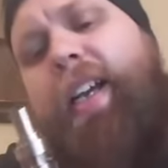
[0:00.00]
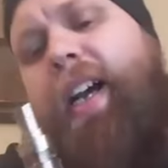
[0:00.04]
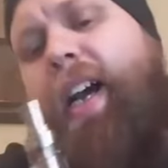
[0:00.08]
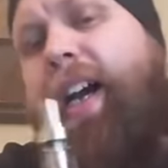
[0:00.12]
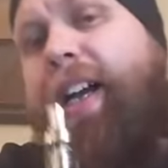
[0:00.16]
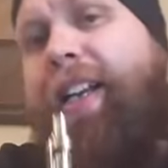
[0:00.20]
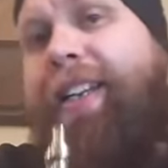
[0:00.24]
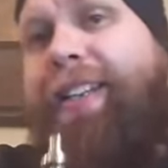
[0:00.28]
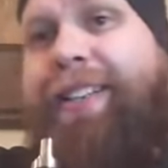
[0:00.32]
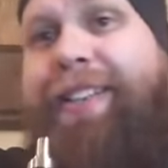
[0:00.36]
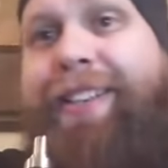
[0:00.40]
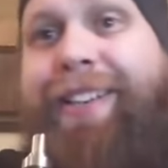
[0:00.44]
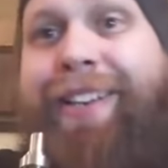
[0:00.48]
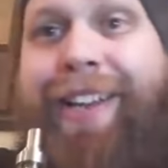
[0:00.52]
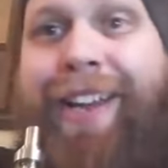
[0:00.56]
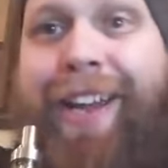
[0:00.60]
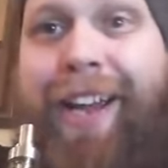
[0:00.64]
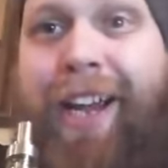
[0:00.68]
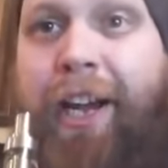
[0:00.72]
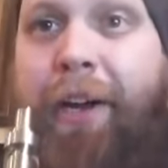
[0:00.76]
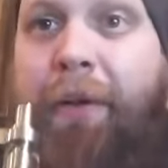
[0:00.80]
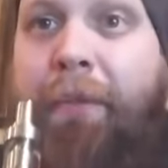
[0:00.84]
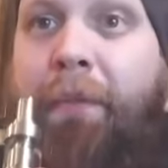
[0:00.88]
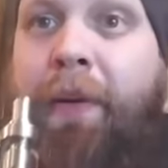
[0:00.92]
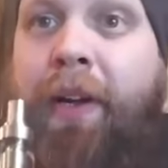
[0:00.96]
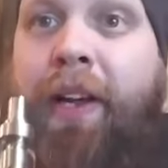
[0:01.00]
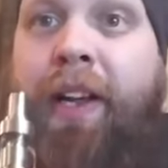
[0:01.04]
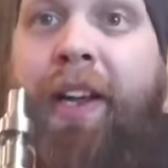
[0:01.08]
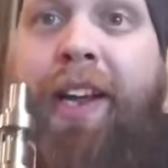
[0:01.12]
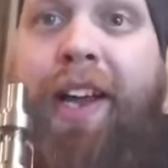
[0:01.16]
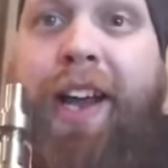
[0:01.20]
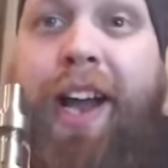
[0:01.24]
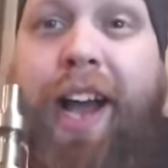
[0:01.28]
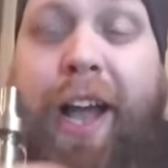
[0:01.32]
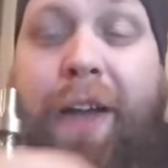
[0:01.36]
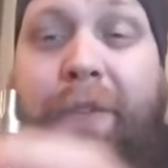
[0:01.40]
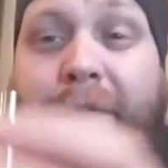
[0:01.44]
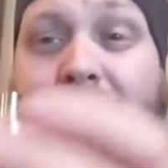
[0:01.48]
God damn.
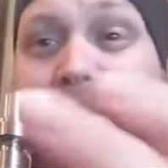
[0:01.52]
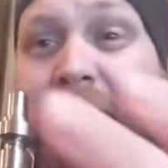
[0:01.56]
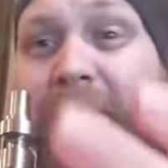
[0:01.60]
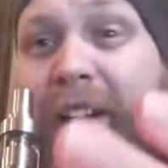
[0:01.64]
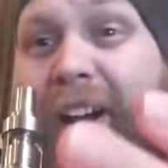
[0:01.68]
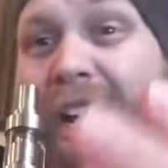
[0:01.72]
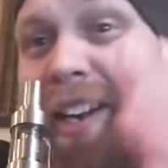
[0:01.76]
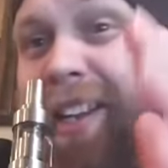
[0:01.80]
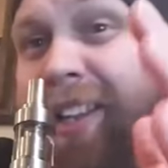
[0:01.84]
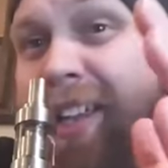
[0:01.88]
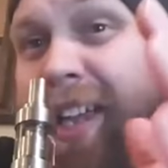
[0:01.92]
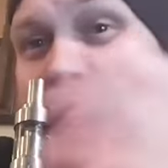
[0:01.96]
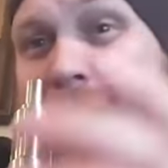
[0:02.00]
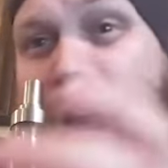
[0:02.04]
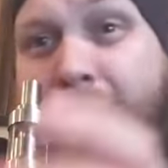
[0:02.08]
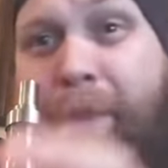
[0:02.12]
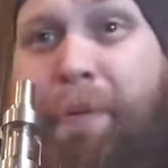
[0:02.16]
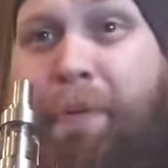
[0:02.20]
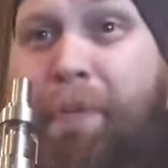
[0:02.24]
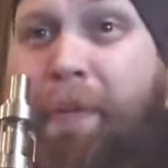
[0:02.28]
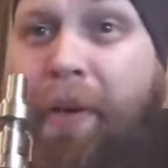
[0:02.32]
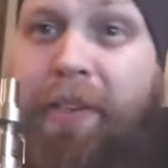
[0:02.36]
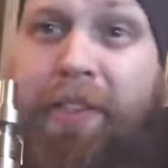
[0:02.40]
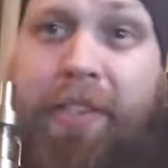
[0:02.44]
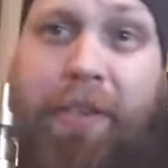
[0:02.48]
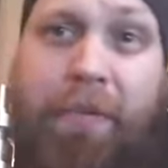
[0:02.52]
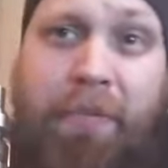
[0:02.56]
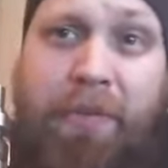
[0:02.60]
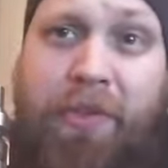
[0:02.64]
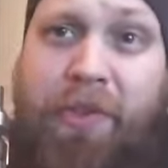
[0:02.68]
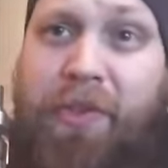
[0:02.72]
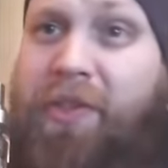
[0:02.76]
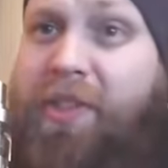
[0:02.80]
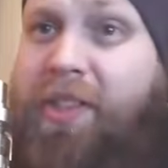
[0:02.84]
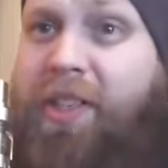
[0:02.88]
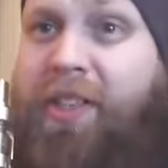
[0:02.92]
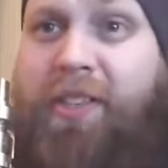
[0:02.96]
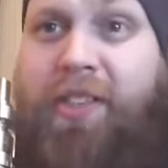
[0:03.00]
I'm finally happy about
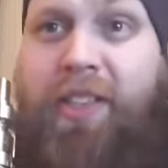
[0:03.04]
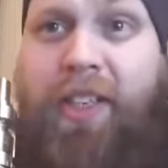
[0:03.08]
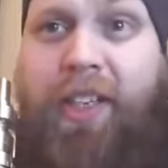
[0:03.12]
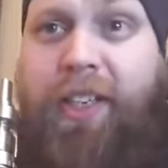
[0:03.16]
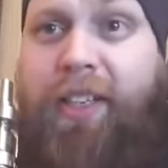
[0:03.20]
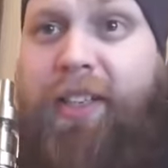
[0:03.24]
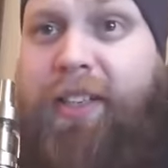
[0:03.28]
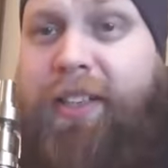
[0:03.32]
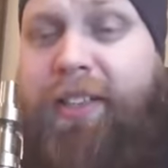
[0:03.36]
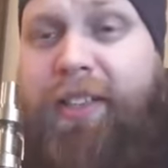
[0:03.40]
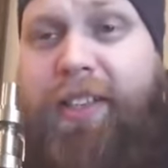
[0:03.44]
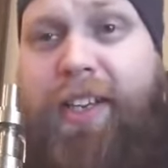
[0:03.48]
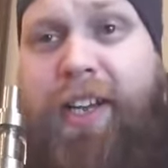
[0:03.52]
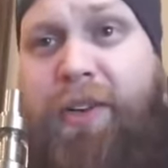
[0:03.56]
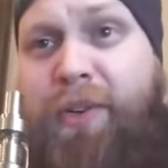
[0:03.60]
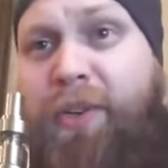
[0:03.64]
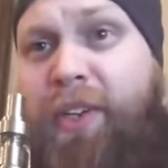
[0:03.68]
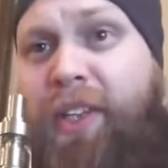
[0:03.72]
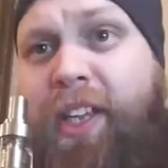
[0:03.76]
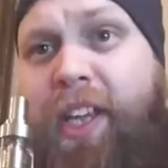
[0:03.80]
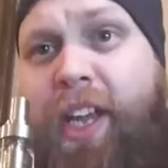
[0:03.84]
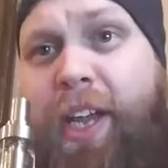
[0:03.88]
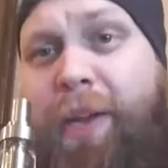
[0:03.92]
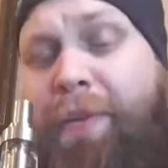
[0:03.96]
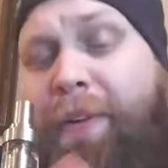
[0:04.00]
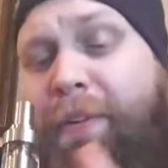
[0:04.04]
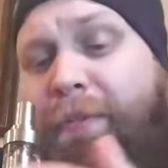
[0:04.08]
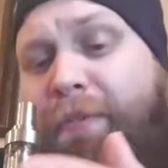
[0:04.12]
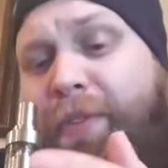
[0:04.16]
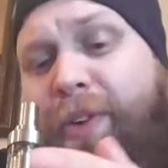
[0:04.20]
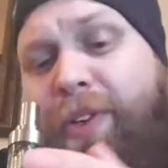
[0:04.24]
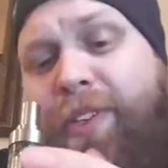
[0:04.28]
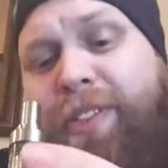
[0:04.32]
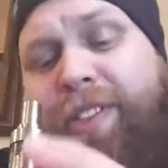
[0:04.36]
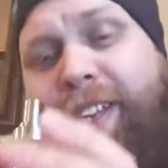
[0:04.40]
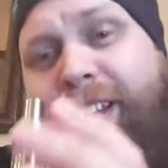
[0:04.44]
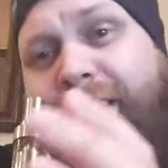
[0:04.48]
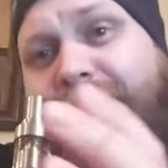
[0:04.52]
temperature sensing. I really am. At
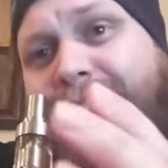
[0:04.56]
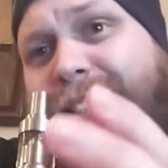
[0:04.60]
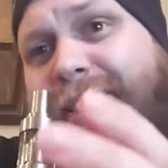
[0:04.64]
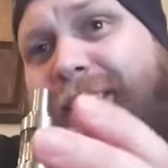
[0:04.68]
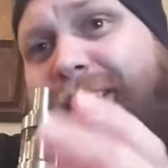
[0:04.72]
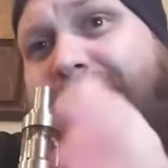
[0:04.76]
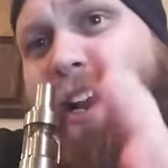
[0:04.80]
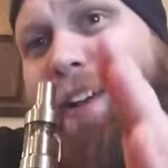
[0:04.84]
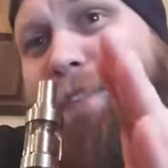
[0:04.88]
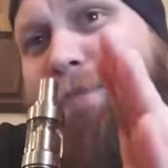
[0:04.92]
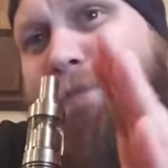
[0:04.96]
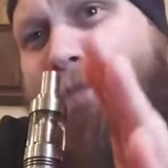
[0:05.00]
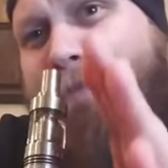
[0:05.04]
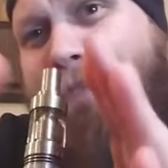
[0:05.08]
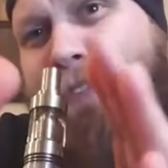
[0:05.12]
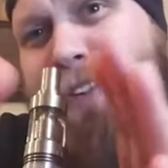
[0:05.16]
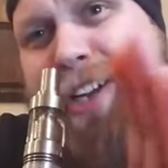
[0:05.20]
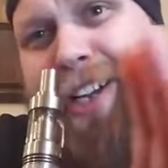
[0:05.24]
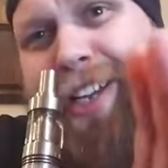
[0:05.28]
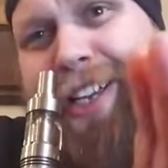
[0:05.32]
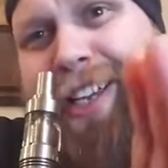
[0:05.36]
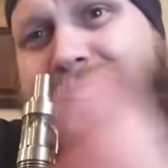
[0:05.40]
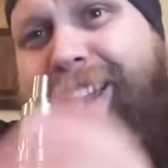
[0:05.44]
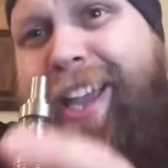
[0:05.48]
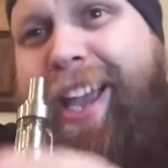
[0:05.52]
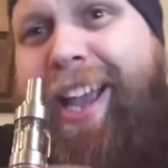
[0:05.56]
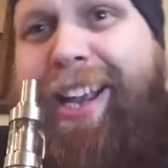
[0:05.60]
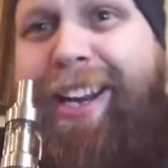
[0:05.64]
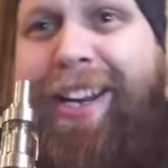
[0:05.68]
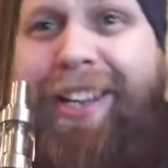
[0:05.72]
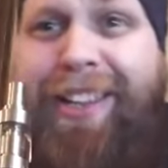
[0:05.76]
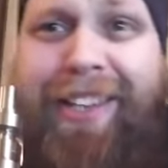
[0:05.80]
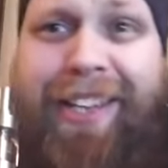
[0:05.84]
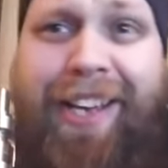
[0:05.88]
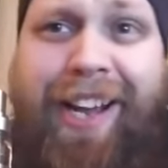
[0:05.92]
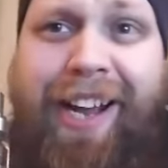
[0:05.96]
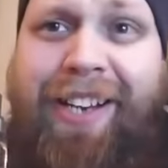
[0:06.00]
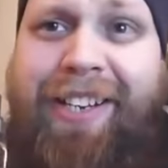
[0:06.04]
first, like I said, I fucking
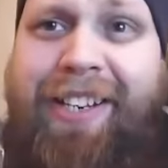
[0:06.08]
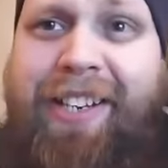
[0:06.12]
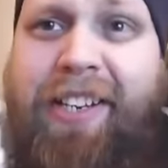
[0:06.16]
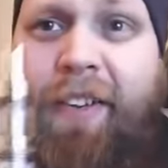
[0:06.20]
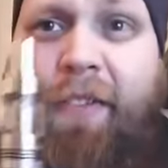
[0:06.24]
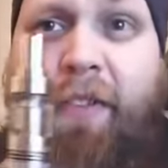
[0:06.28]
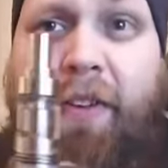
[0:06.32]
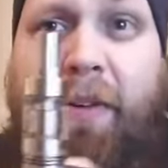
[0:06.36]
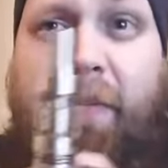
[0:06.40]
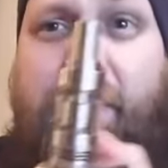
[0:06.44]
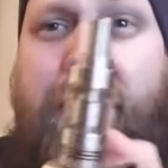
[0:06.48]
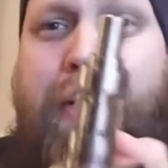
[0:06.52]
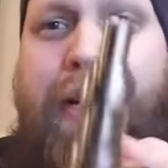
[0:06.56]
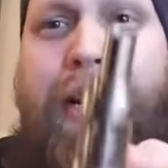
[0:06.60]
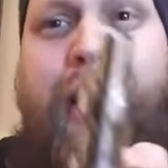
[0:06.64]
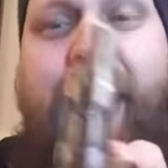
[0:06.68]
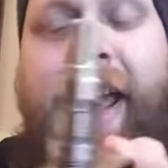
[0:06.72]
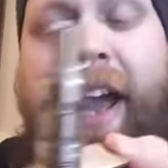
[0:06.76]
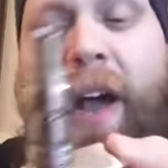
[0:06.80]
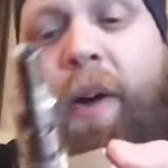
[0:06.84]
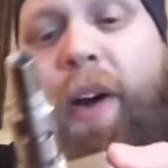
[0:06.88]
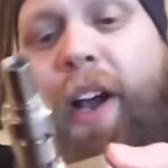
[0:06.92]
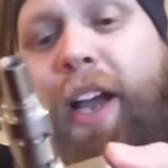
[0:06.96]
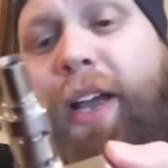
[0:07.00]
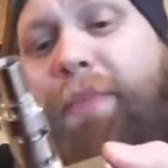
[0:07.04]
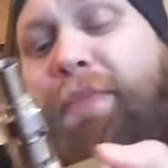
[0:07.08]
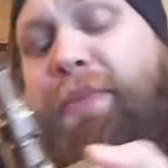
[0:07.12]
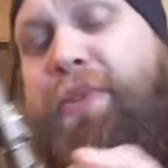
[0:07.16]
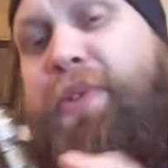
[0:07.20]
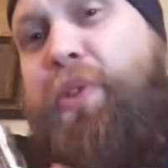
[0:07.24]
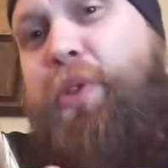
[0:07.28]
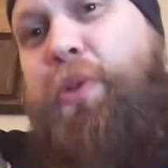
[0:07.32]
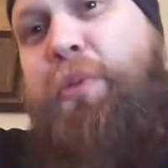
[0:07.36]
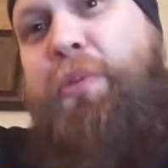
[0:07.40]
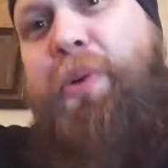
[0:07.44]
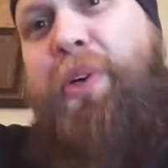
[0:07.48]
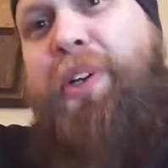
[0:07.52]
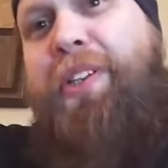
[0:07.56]
hated the idea of it, but now I am
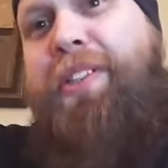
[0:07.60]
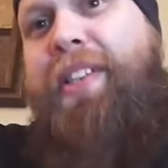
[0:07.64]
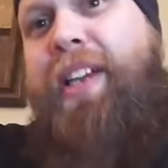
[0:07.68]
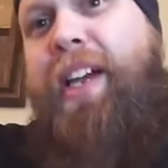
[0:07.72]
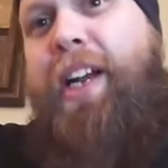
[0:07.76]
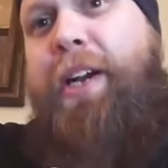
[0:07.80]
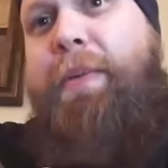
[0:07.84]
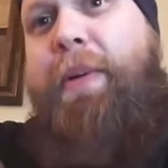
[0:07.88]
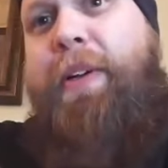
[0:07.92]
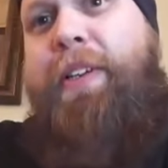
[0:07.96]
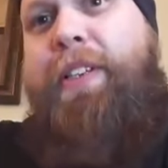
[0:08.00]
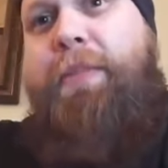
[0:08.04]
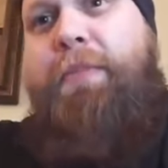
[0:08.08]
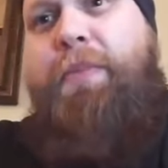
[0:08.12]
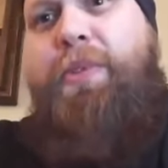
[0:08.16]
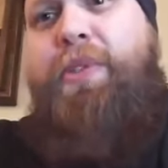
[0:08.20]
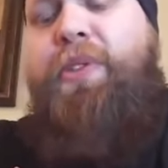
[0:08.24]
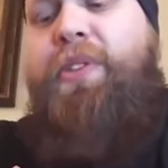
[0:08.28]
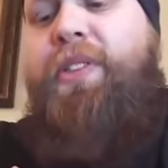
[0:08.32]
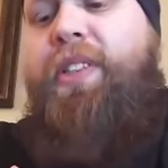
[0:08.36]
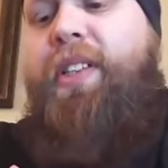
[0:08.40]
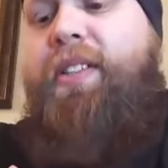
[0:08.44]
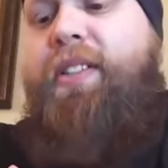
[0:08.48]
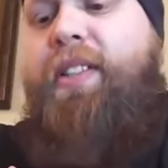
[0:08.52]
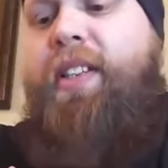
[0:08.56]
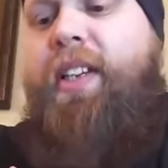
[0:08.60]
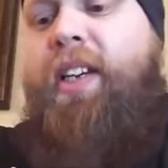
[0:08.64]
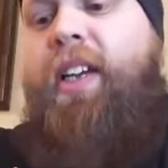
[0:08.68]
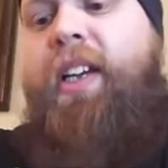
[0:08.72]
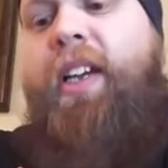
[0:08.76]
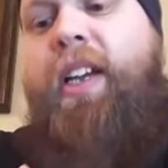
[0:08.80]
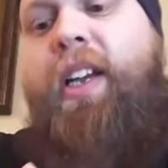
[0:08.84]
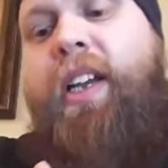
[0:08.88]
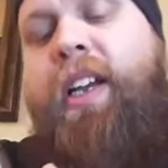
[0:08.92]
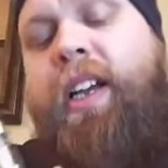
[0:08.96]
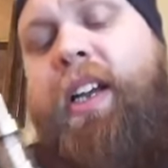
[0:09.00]
super excited about temperature sensing.